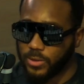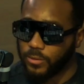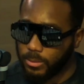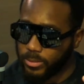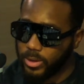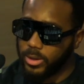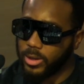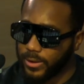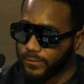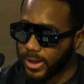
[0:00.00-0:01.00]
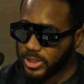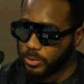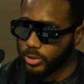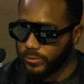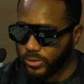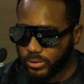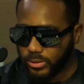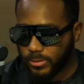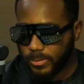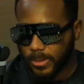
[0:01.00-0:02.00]
from a fan's point of view.
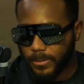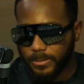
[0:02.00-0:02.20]
Mm-hmm.